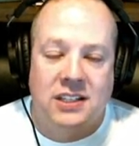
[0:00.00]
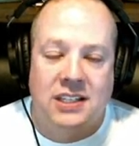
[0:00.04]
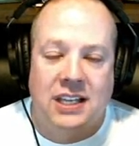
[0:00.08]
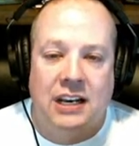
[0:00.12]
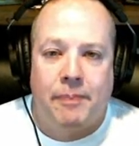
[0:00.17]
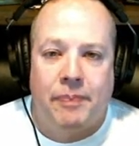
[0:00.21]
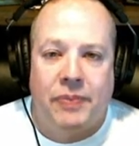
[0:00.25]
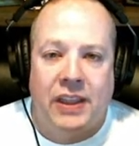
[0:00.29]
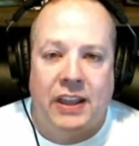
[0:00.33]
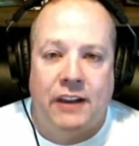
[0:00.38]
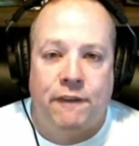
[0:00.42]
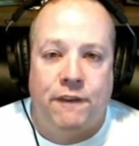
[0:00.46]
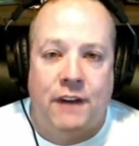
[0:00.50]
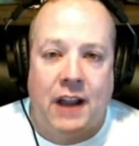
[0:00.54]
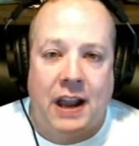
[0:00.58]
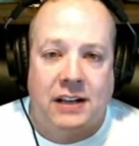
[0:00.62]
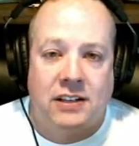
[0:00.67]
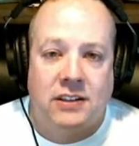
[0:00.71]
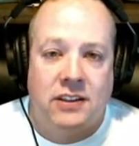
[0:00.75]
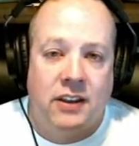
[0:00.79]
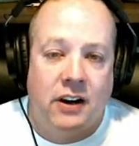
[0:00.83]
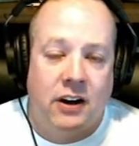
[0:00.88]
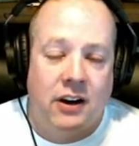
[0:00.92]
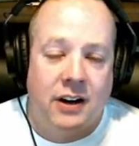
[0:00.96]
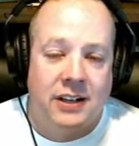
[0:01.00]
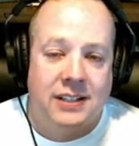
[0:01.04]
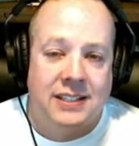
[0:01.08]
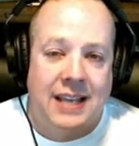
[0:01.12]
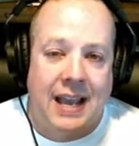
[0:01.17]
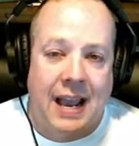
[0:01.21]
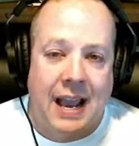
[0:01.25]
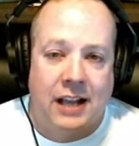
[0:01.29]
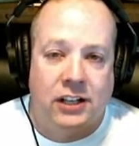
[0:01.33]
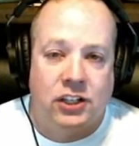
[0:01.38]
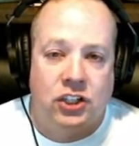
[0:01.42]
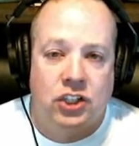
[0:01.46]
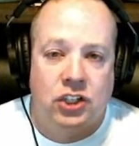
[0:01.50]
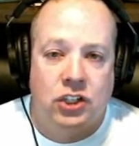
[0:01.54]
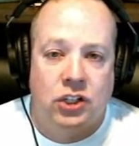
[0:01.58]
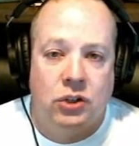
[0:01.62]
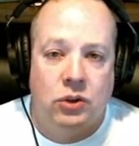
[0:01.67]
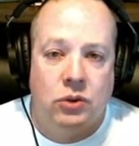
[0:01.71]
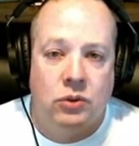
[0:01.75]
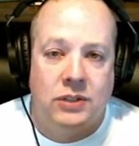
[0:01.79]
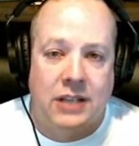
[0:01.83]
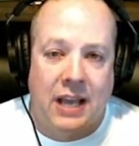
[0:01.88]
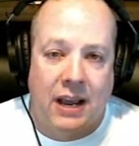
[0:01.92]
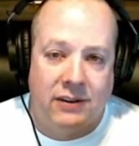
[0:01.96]
And in fact, they're attached
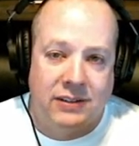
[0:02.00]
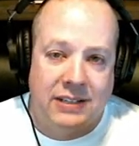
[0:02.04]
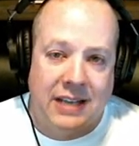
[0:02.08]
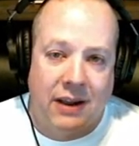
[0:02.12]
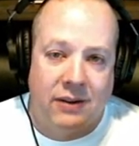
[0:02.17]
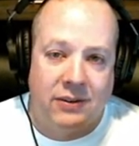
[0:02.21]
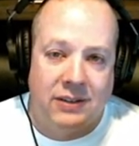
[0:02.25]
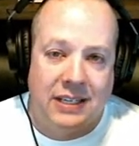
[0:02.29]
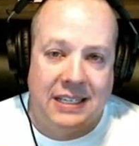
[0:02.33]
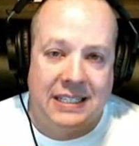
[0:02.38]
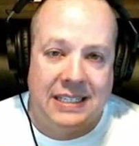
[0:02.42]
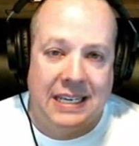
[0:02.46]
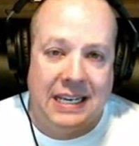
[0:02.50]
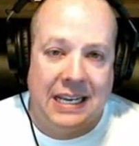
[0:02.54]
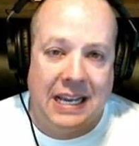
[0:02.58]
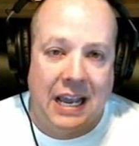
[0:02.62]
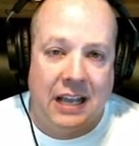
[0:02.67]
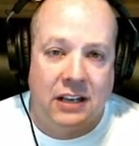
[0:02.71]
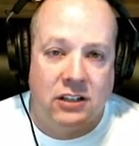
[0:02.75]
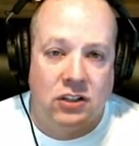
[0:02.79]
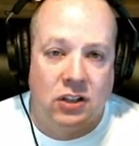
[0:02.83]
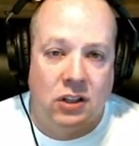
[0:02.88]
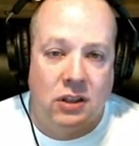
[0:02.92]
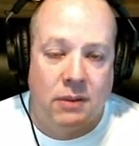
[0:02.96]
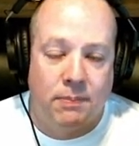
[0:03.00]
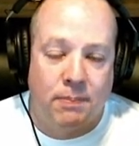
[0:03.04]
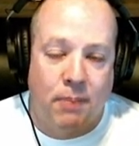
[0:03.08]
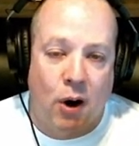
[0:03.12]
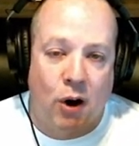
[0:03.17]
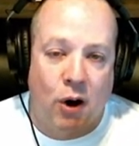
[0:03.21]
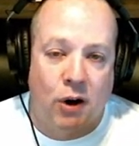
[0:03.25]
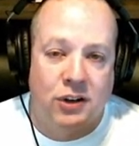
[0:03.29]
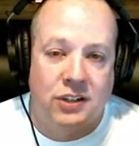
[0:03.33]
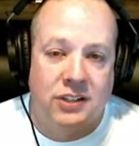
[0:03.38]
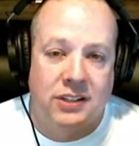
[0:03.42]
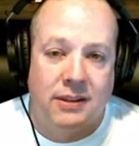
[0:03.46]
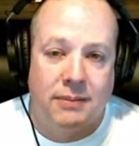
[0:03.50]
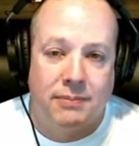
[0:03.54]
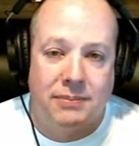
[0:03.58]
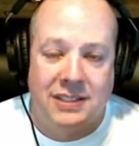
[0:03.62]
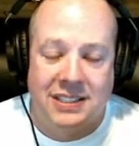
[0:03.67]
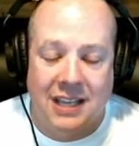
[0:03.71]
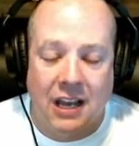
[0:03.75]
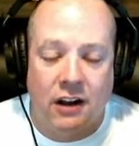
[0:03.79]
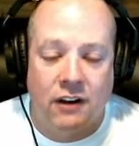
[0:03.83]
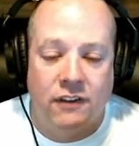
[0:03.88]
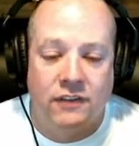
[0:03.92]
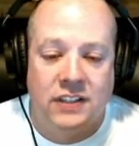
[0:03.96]
to Downtown Disney and to the parks
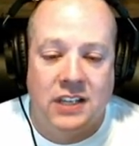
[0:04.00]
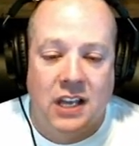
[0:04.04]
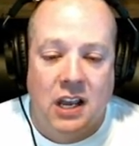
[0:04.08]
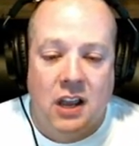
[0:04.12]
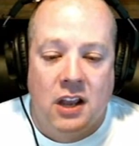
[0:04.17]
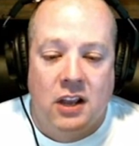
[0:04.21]
themselves.